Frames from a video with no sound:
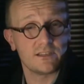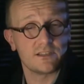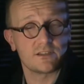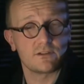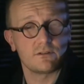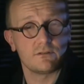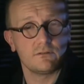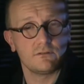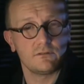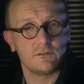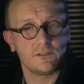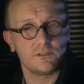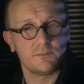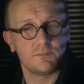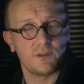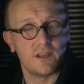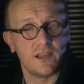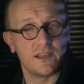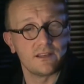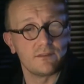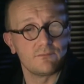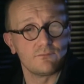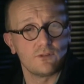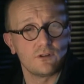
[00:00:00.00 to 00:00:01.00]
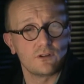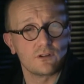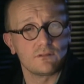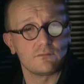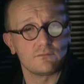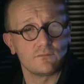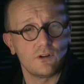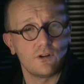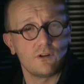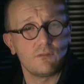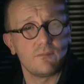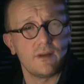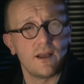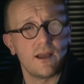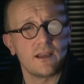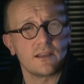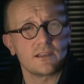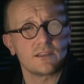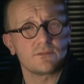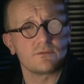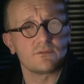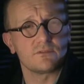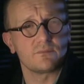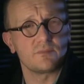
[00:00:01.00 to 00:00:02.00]
scores, played in rock and roll
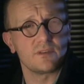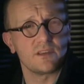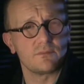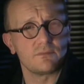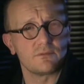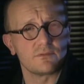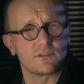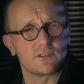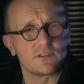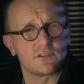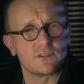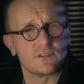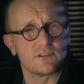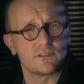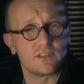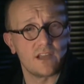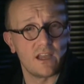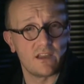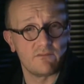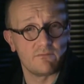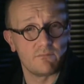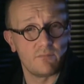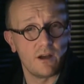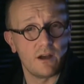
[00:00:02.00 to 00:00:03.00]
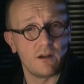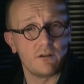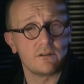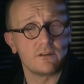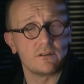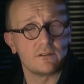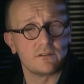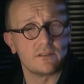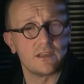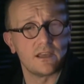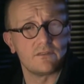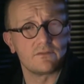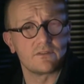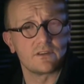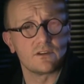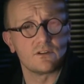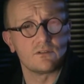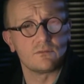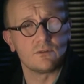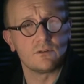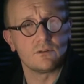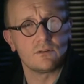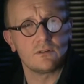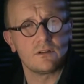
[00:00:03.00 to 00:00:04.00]
bands with people such as Dave Bowie and Dave
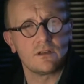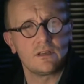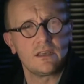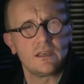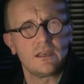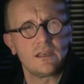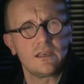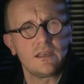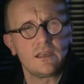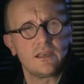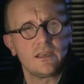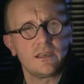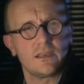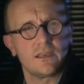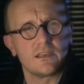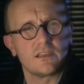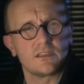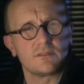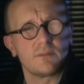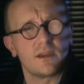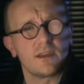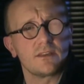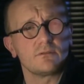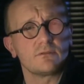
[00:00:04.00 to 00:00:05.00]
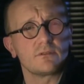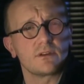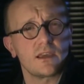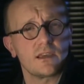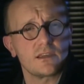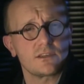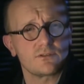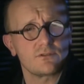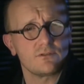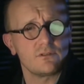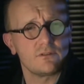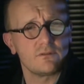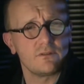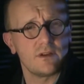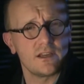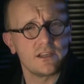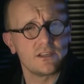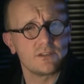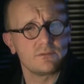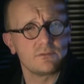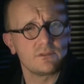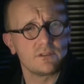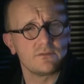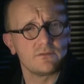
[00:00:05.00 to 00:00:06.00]
Gilmour. He has made orchestral
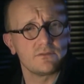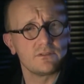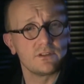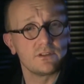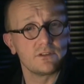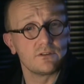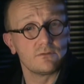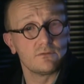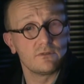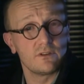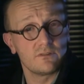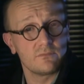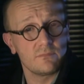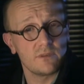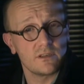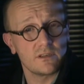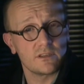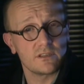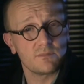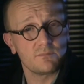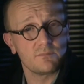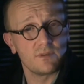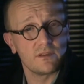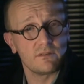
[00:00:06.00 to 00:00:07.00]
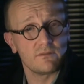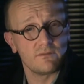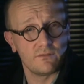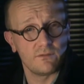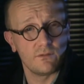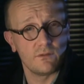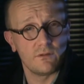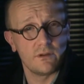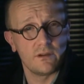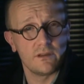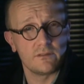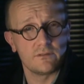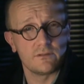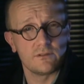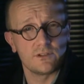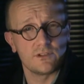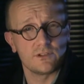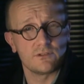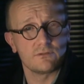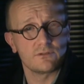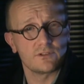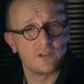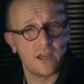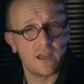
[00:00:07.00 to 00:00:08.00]
arrangements for the Eurythmics, Pink Floyd, and
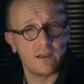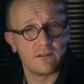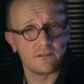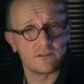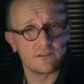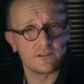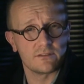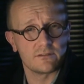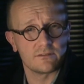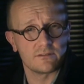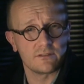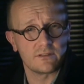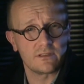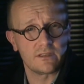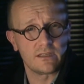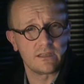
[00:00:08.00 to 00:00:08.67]
George Harrison.